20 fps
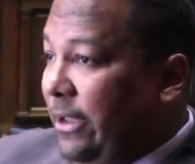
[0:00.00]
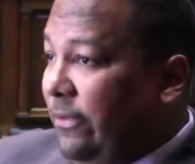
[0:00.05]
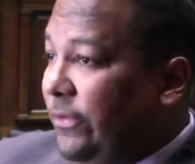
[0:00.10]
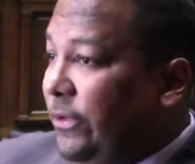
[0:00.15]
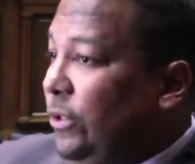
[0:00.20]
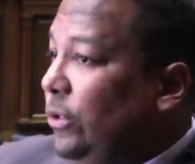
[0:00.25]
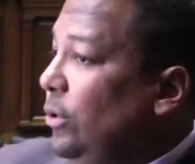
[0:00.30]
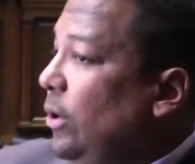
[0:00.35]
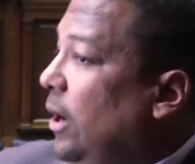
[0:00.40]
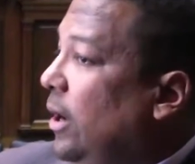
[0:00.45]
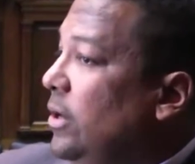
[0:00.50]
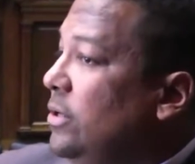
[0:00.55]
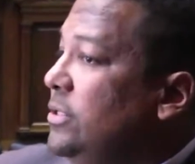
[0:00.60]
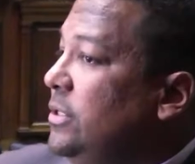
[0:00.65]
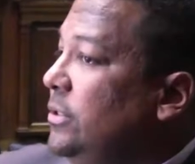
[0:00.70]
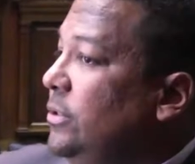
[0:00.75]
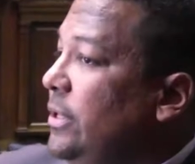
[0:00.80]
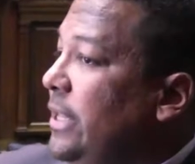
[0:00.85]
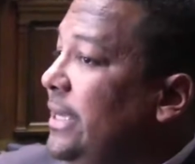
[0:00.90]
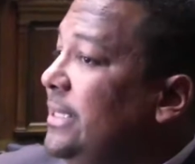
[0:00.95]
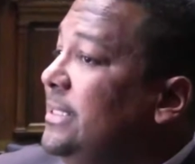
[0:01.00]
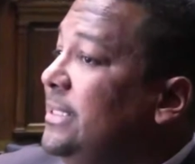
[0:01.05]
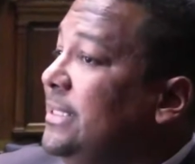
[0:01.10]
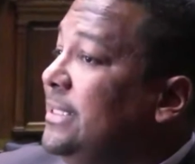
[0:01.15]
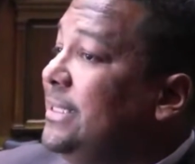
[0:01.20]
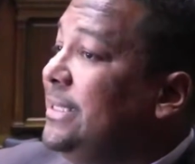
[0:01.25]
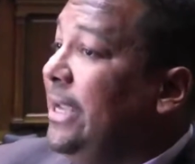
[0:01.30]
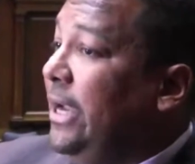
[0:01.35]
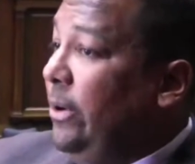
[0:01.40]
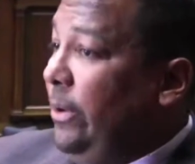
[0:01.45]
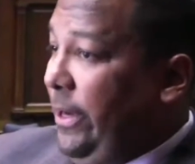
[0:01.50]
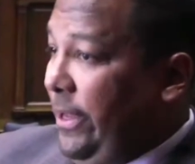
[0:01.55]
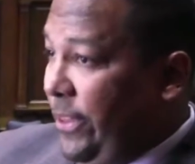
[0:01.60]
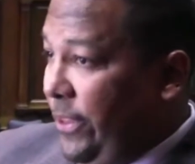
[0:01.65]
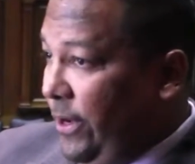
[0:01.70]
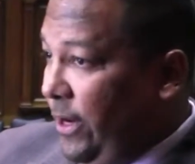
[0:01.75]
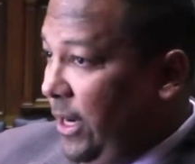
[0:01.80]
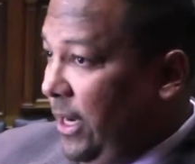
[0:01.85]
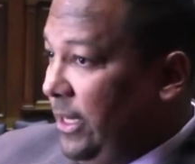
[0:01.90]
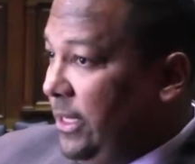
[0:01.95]
If you're ArcelorMittal, that's a
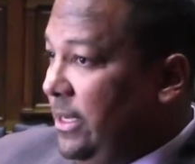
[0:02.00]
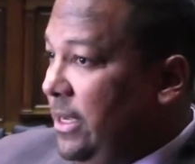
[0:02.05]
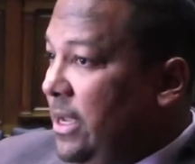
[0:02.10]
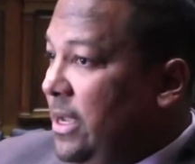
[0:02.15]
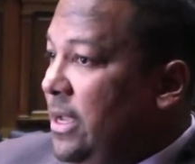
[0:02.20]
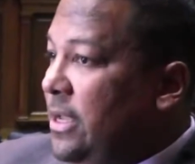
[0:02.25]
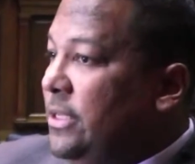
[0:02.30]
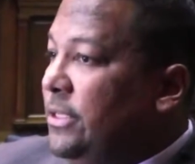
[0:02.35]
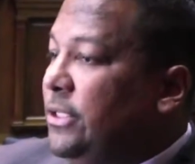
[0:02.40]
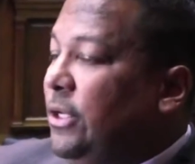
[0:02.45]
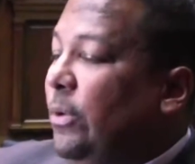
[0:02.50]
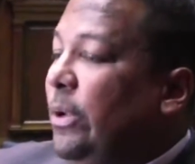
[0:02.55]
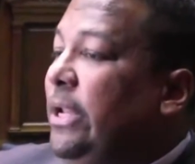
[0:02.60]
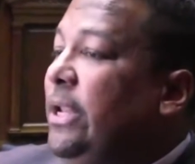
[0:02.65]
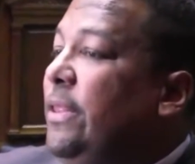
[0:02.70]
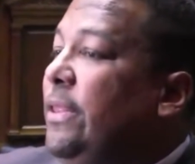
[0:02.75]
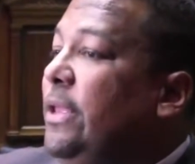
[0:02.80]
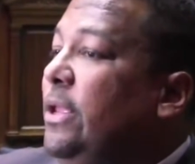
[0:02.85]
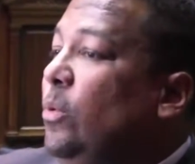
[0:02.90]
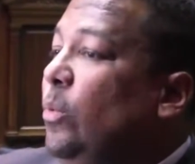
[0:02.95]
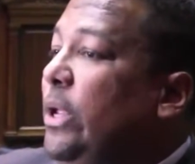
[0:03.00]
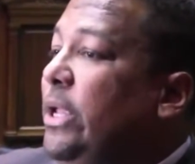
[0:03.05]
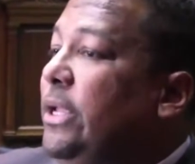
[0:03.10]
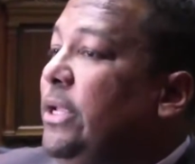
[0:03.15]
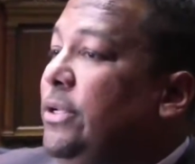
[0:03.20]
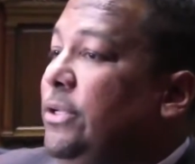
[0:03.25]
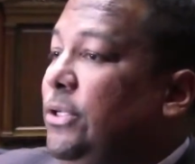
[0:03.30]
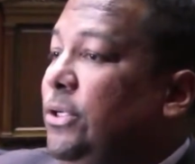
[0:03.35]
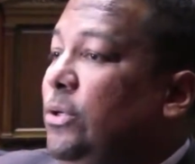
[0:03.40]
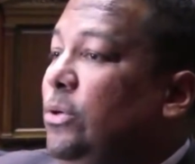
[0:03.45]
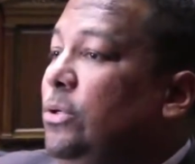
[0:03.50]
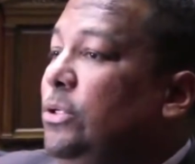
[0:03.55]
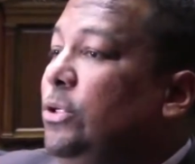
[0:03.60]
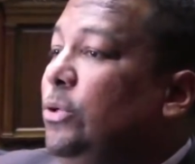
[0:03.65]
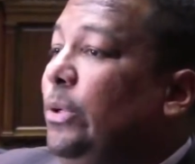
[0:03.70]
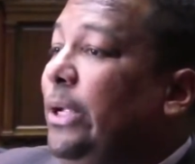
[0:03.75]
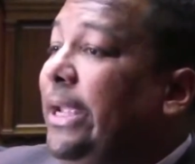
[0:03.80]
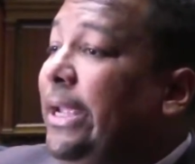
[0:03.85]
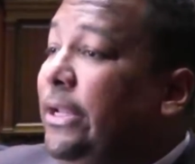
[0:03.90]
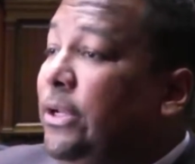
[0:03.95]
scary thought. So anything we can do
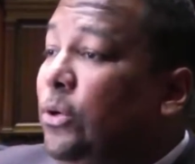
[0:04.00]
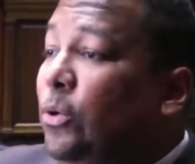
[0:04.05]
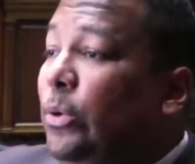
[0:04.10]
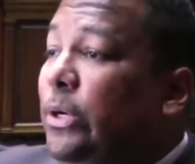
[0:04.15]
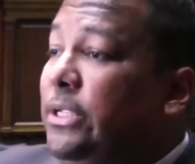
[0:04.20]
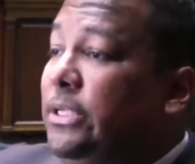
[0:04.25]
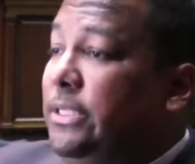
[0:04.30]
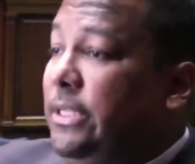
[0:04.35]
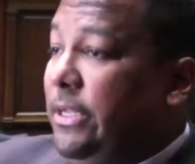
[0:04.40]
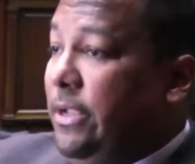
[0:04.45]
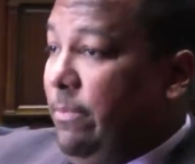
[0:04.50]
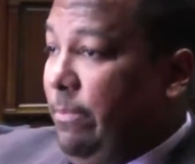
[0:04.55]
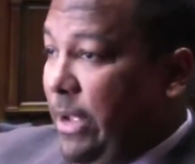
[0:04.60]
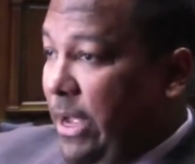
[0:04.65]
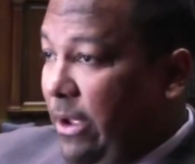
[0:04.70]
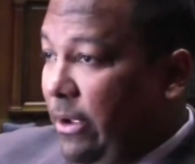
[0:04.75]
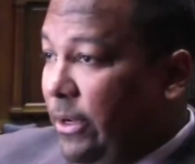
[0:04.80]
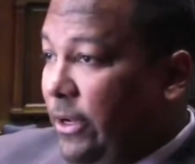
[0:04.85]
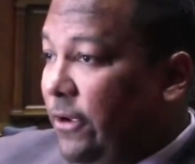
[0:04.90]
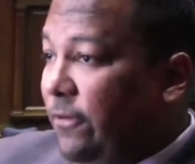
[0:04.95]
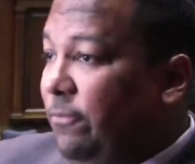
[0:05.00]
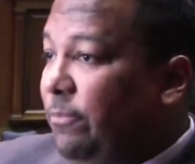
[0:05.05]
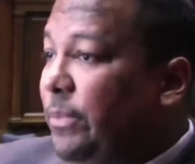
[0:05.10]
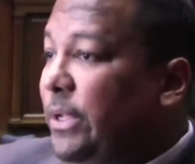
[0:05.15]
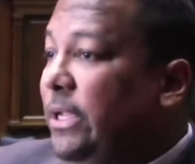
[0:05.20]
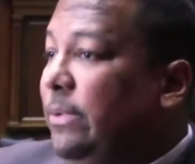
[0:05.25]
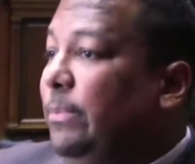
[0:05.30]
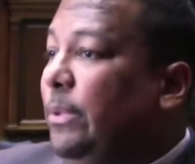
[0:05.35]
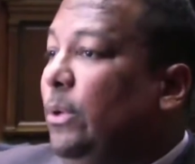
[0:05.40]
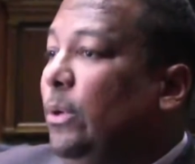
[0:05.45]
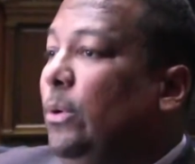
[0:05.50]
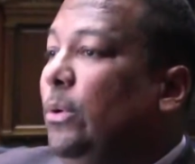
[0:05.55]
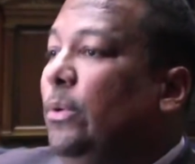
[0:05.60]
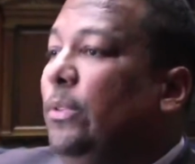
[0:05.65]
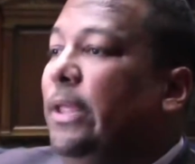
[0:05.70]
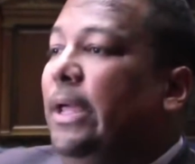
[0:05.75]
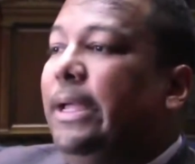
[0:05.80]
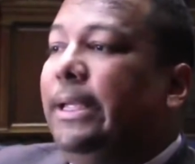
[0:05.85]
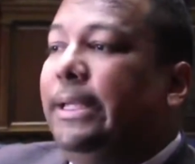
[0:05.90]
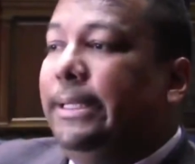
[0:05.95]
to increase the amount of
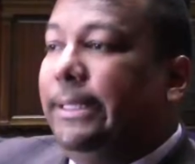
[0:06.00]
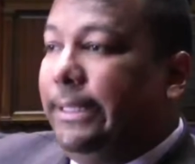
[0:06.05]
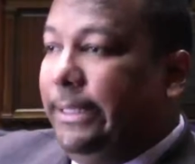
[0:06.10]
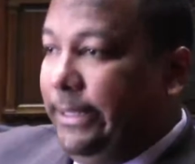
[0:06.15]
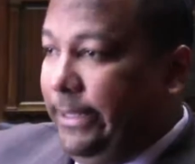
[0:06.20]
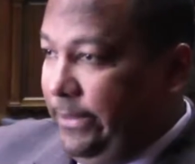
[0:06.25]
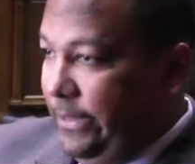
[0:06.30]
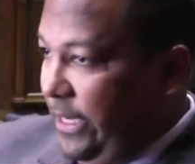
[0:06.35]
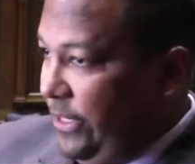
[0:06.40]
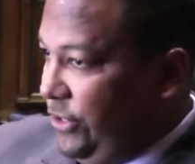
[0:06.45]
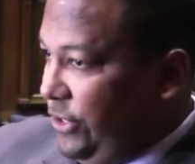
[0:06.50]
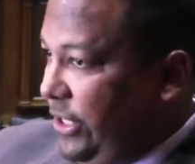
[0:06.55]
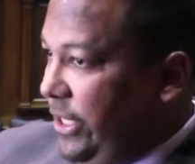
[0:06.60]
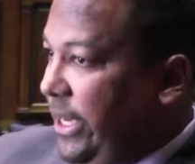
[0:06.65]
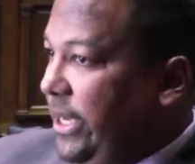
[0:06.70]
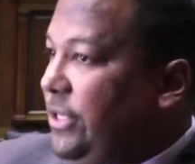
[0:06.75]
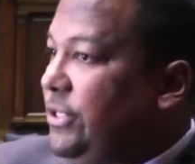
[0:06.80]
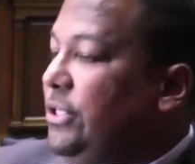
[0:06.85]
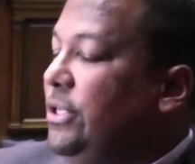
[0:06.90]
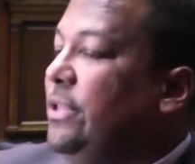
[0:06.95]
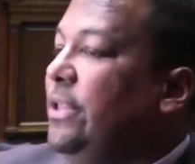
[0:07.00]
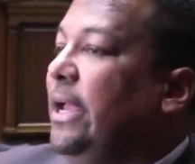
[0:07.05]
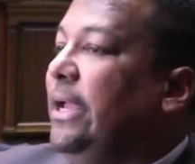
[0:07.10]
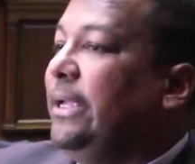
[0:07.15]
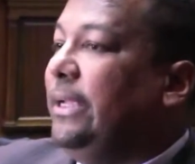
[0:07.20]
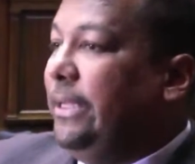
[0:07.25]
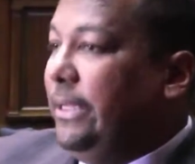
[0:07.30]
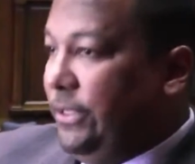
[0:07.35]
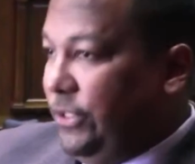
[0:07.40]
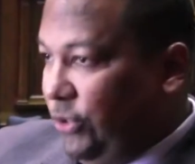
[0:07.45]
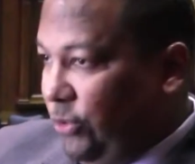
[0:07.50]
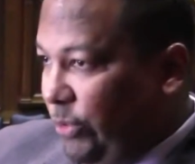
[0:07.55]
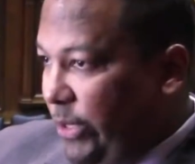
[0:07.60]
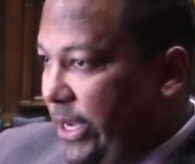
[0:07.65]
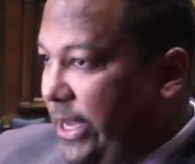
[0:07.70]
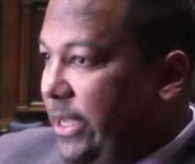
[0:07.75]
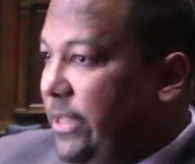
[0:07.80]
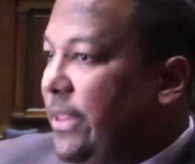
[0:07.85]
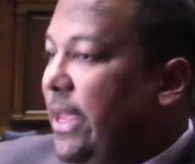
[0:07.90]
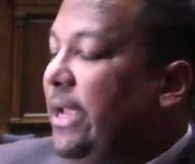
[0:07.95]
people that can get education, that can get
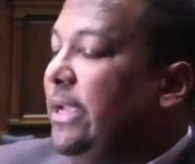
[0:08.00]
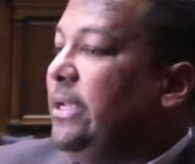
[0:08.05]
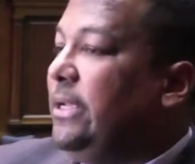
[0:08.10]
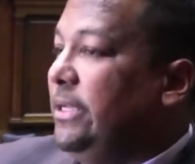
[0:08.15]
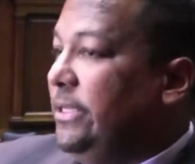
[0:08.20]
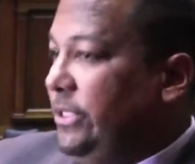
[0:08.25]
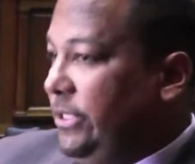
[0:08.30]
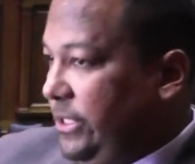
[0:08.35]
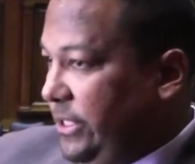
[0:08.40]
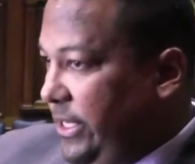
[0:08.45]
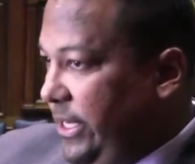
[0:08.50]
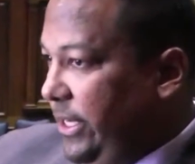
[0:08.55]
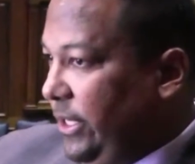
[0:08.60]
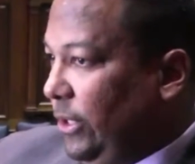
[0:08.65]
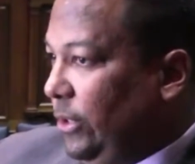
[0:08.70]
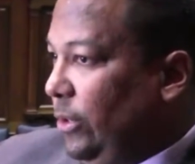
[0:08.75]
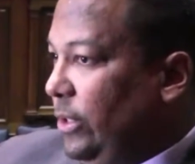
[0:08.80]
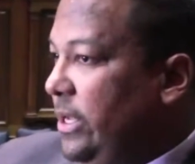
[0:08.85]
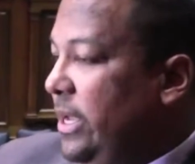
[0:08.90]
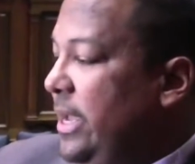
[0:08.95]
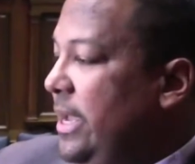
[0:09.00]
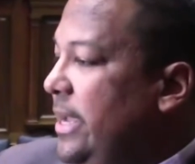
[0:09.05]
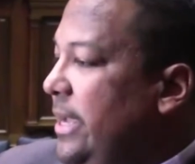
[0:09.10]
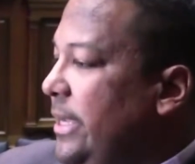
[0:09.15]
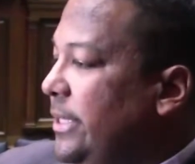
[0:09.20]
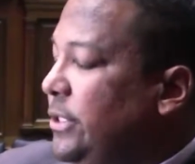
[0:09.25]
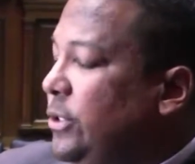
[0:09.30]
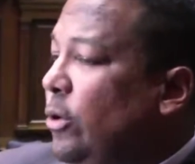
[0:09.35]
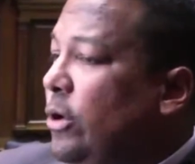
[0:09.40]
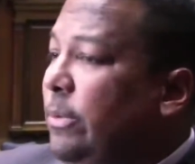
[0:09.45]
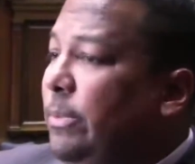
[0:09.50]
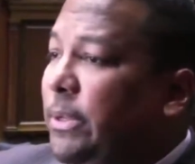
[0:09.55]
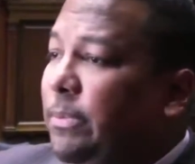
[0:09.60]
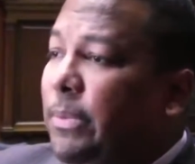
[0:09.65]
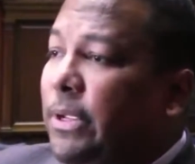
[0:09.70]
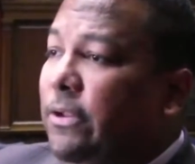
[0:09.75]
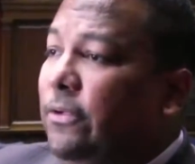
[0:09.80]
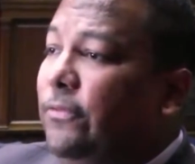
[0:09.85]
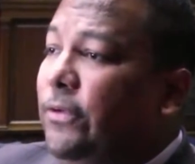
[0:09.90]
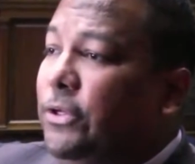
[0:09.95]
trained, that can get skilled, is going to
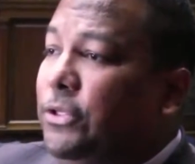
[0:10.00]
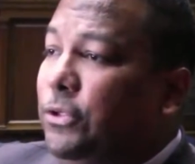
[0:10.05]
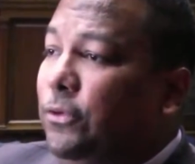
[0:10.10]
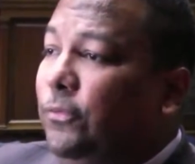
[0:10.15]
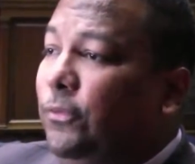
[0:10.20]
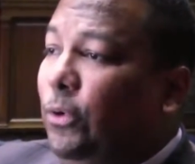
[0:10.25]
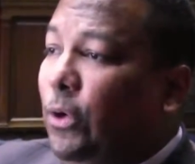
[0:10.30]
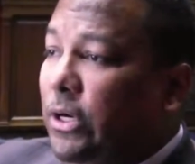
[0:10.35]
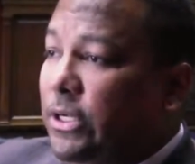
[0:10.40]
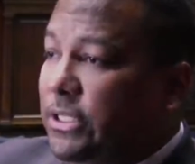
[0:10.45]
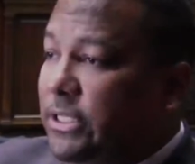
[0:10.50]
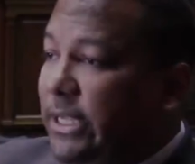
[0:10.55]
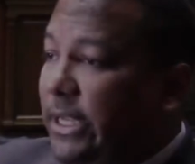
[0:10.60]
be beneficial for our